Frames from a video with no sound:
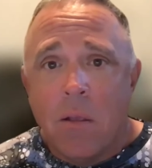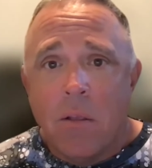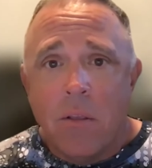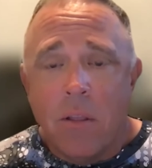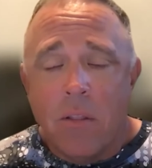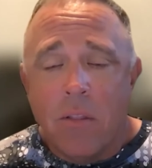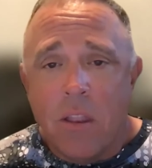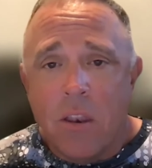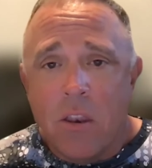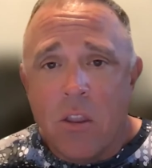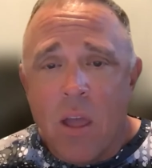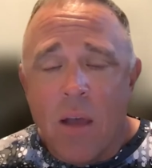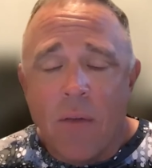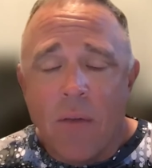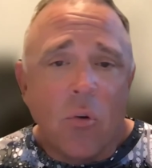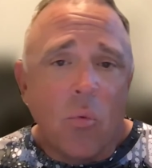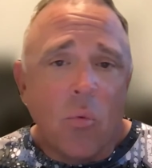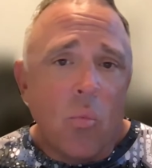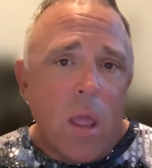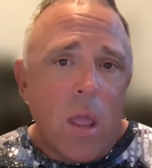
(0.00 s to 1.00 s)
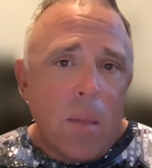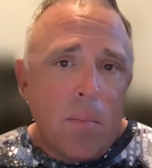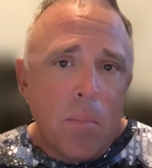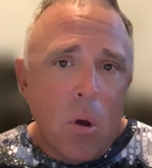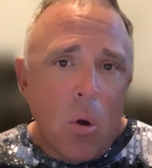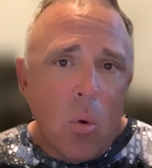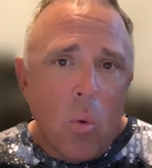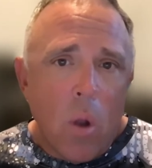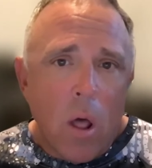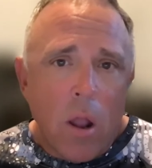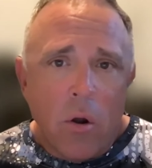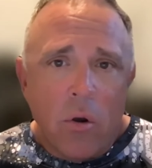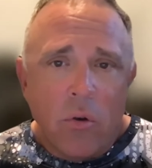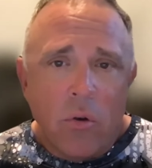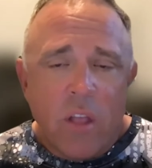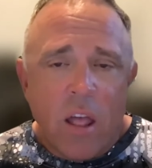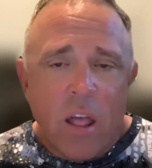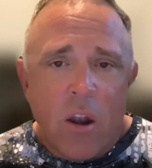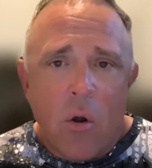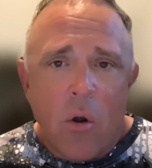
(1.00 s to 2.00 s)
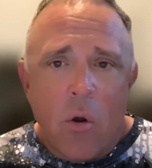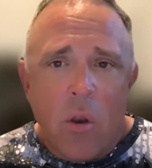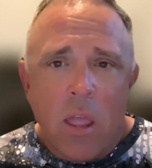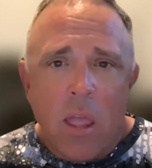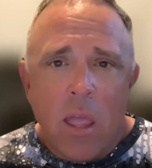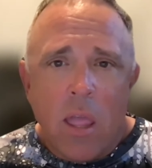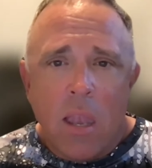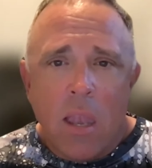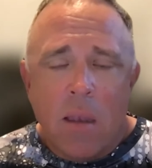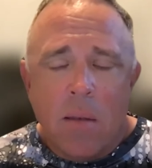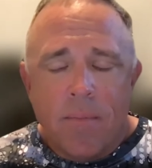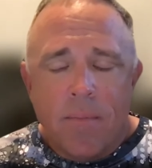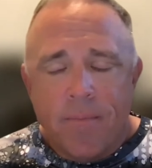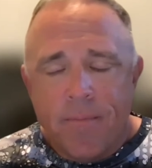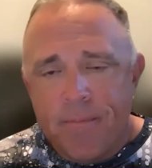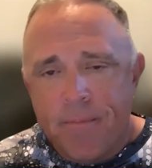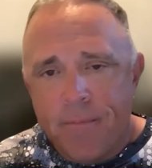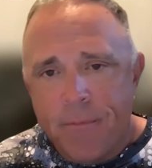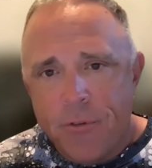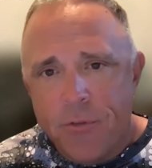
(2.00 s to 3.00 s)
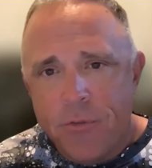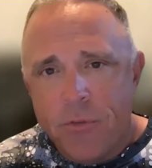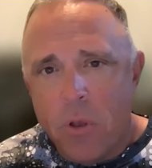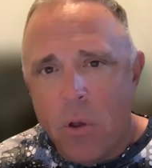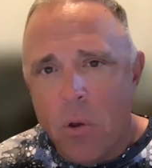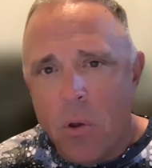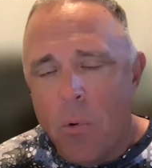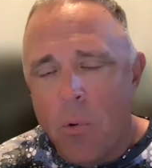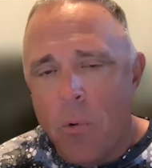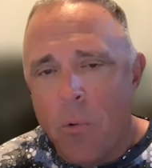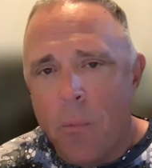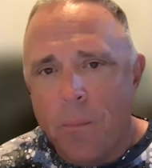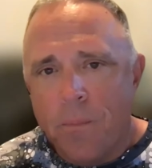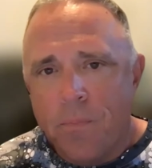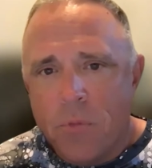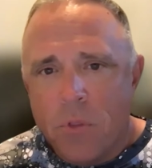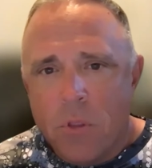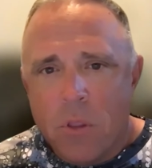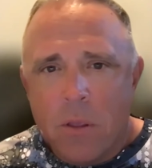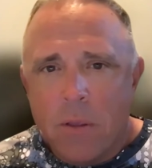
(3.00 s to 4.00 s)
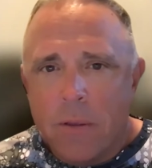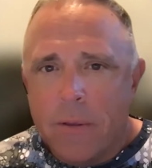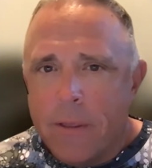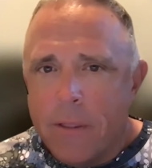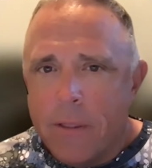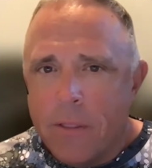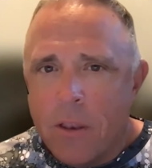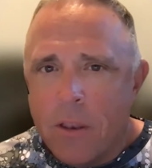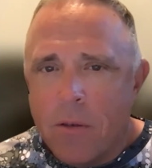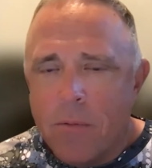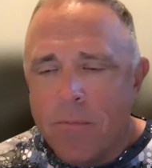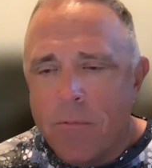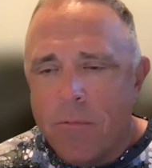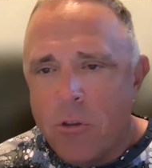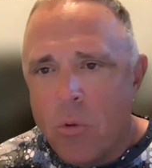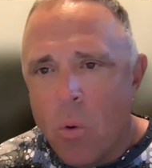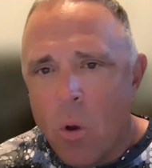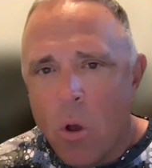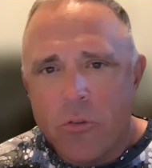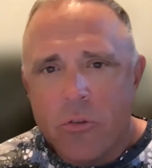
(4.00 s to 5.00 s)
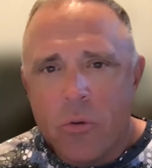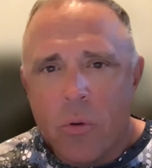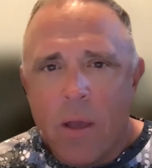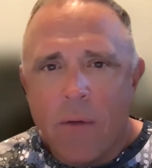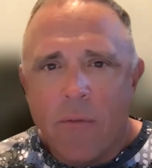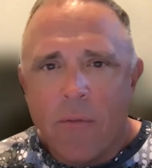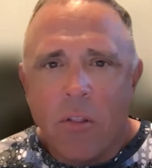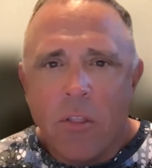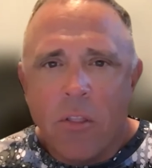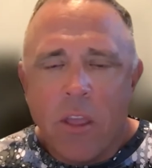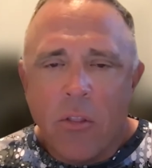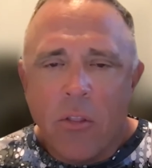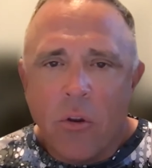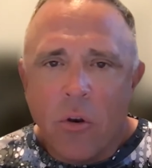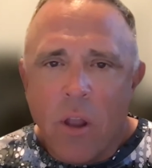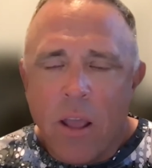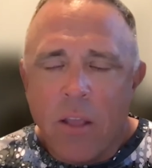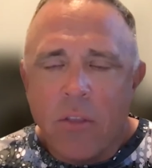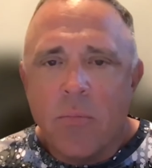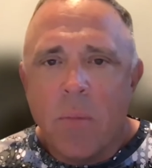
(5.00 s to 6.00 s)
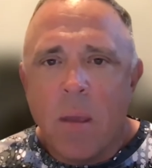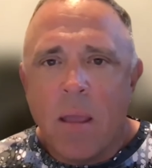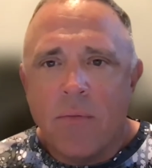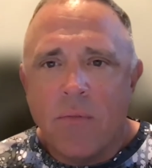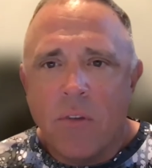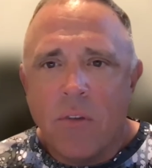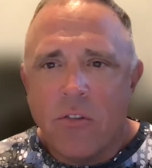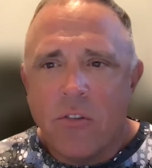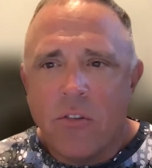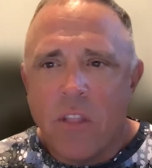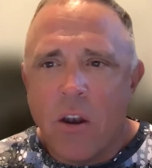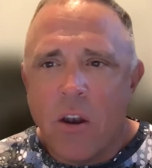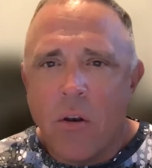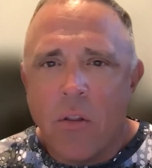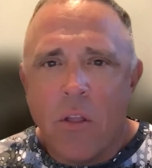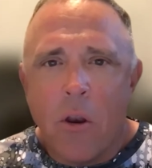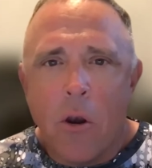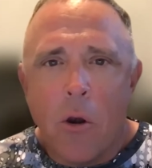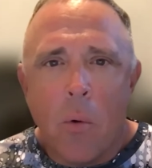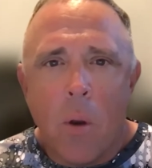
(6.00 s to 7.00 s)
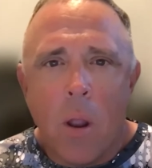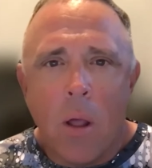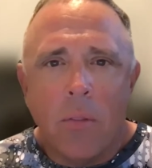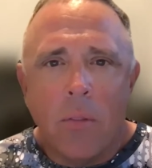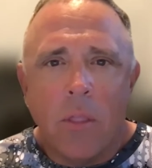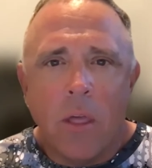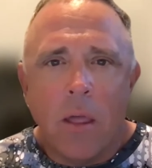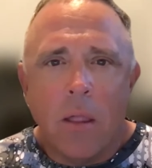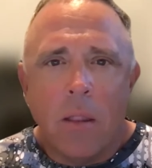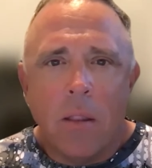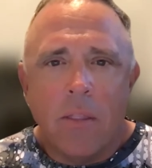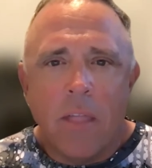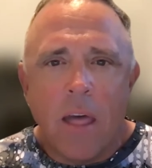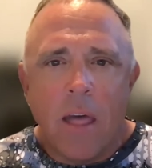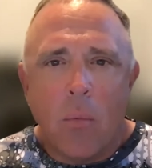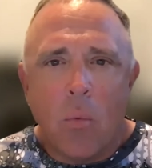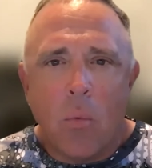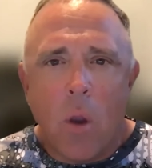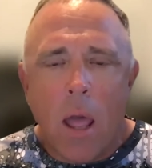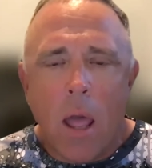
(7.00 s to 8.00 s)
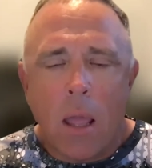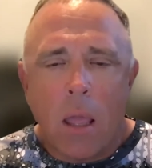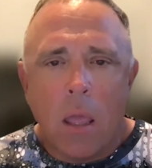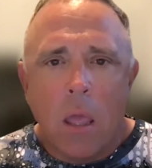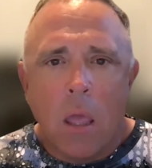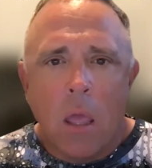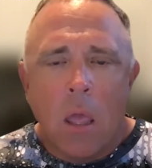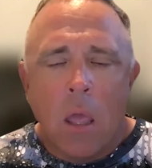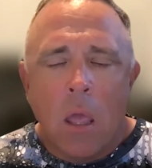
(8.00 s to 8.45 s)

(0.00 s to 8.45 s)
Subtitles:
And then you have the rainbow runners that are in. So, and then you also have all the other nice bait fish that are there around that wreck.